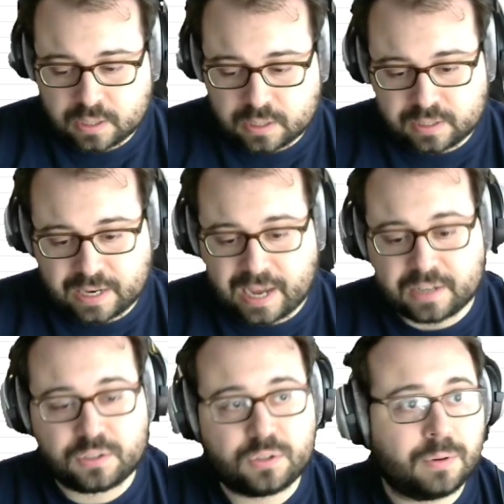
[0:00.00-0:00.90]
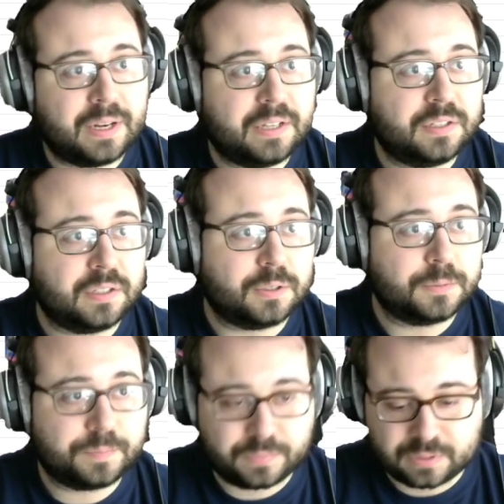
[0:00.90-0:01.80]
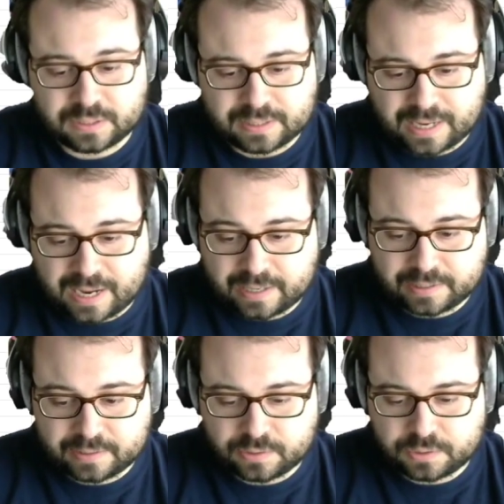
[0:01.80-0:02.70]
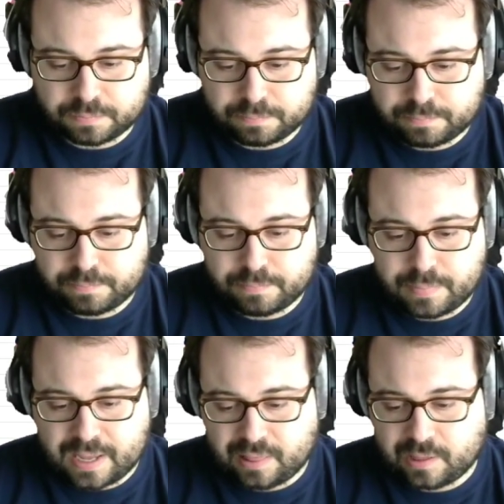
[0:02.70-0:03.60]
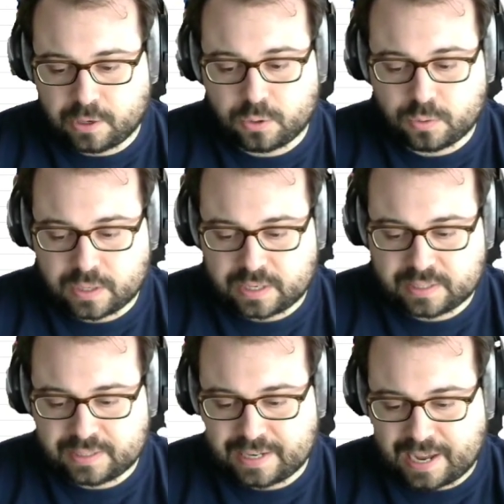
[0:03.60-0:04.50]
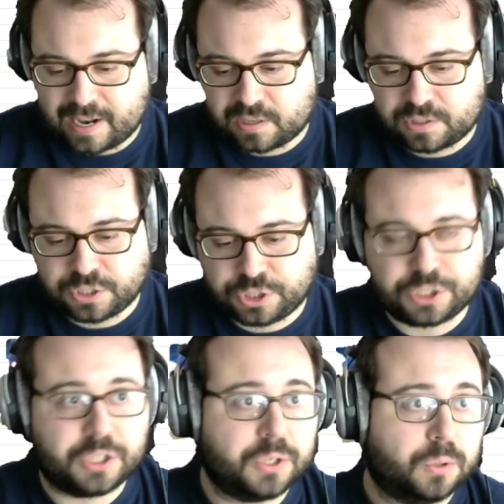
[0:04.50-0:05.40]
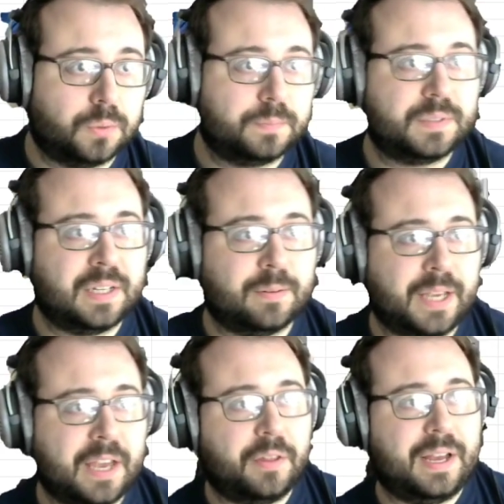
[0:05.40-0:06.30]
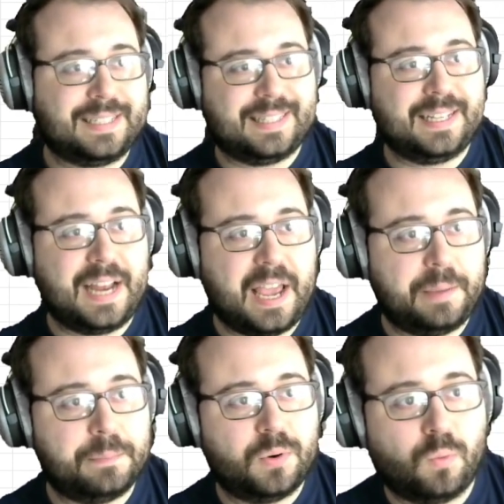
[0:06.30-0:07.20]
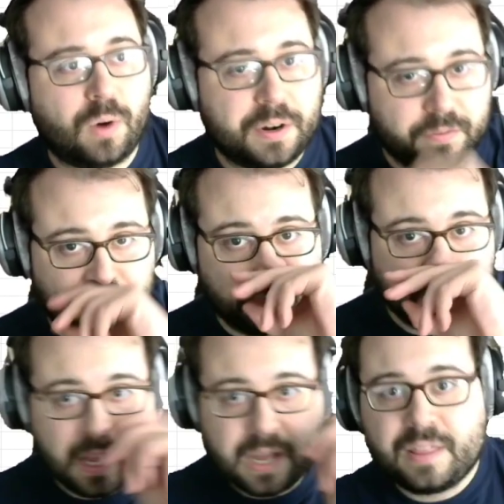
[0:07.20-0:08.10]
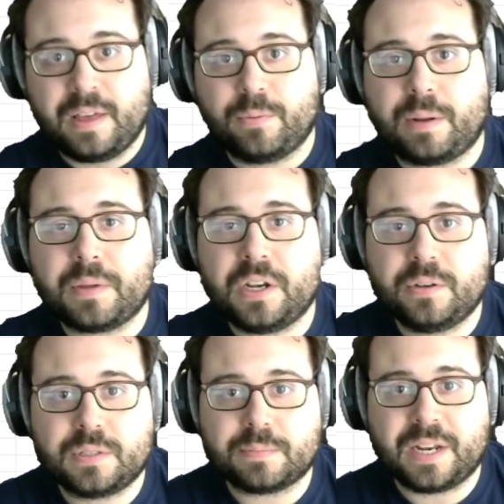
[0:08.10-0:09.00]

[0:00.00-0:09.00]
dot 22 dot bello.joe. There we go. That's the name. Wonderful. Then what I'm going to do is I'm going to